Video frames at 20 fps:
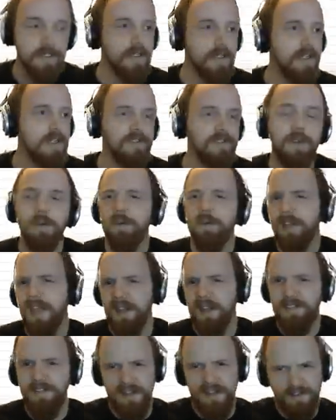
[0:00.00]
So yeah,
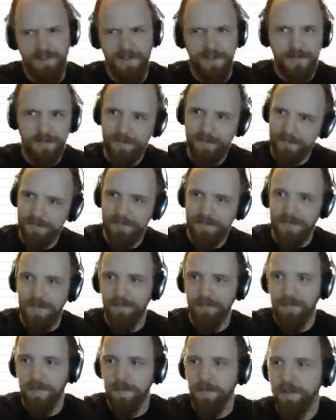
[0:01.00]
tangent. Over
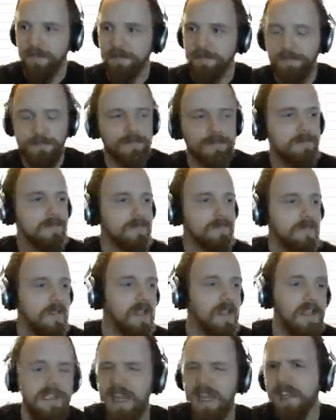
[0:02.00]
and done with.
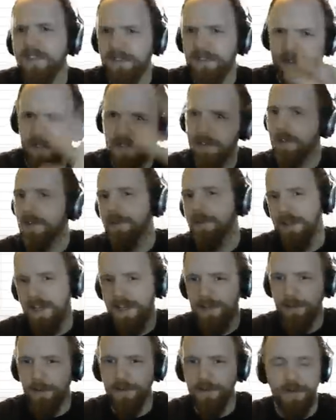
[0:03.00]
Yeah, so it,
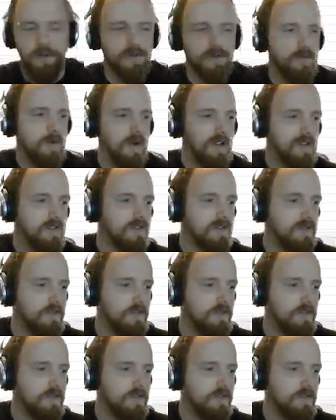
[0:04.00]
it auto-switched